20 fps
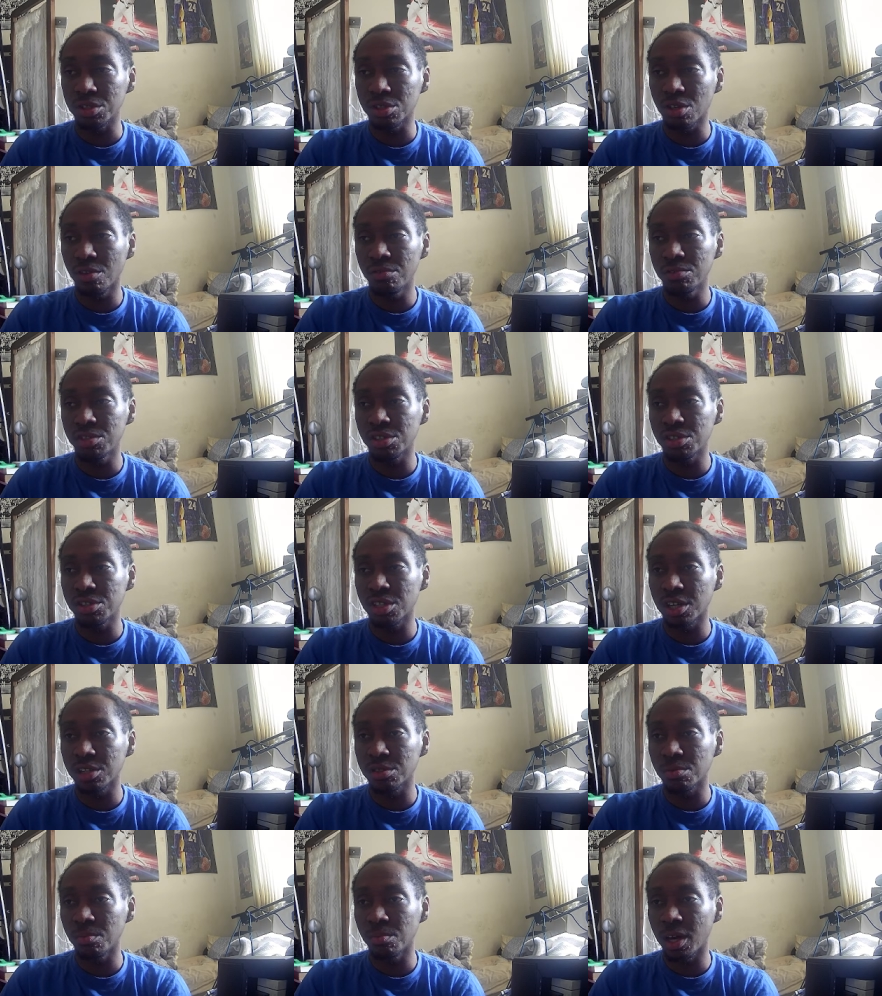Kovacic
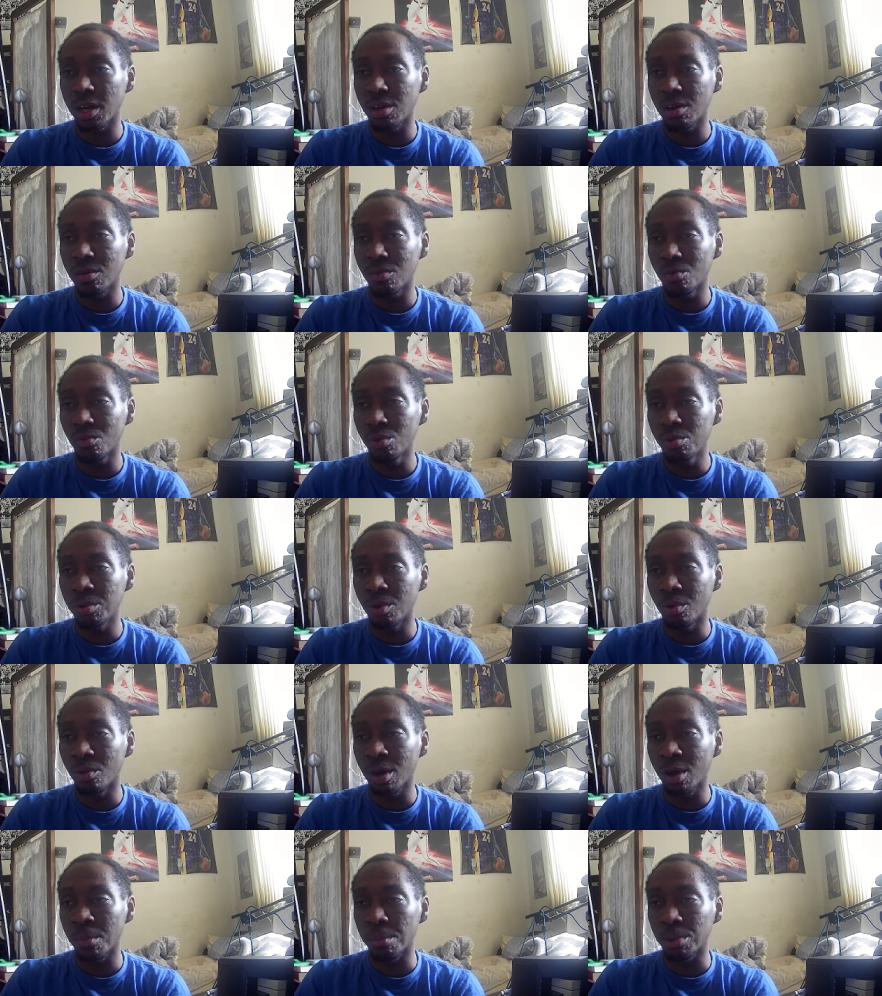has room to
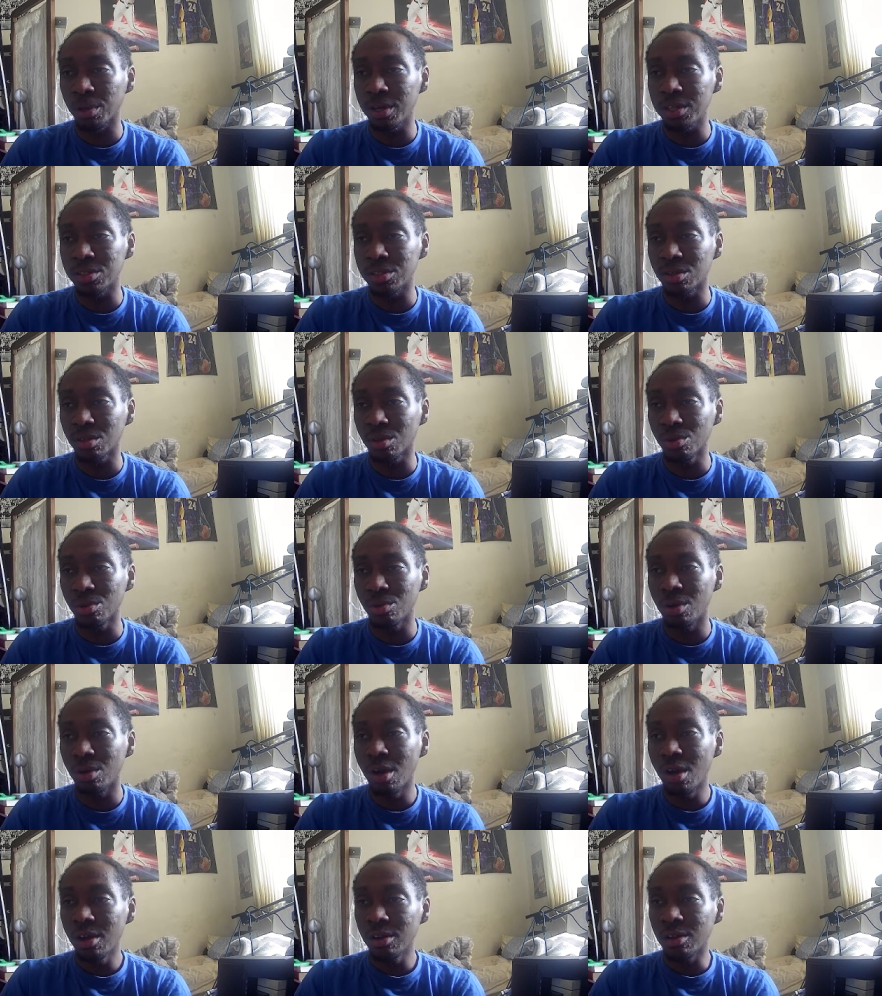run. Plays it through
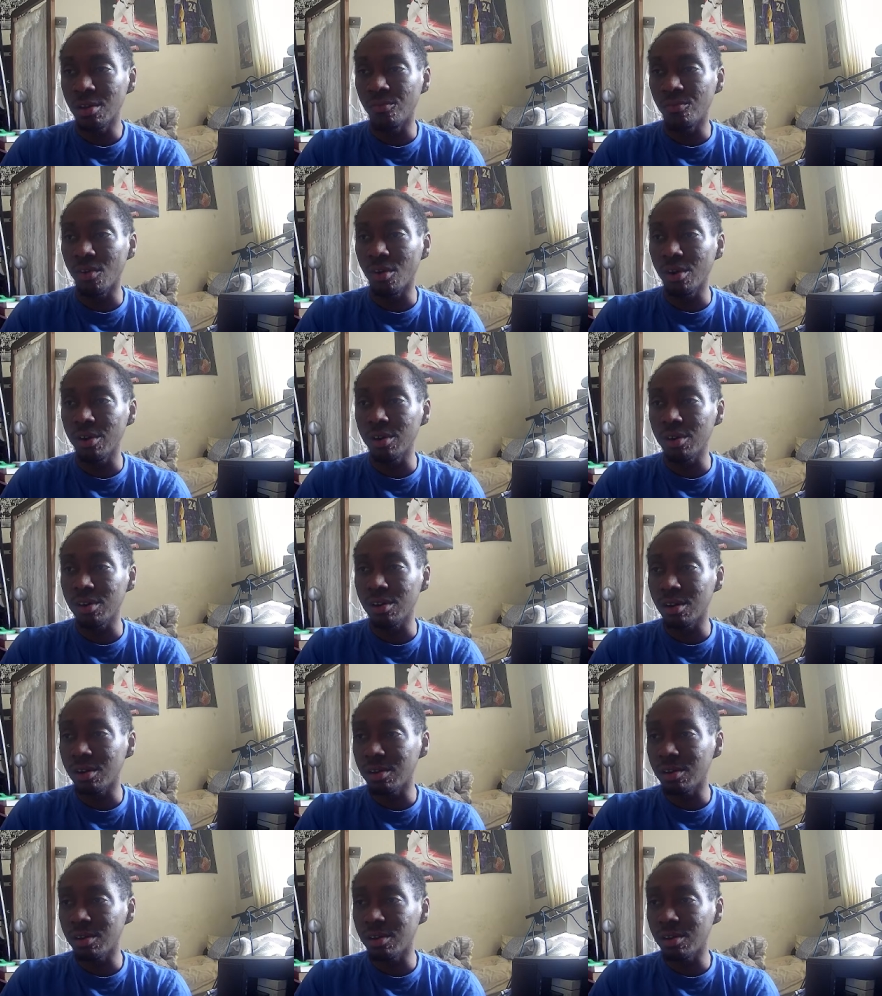to Vardy.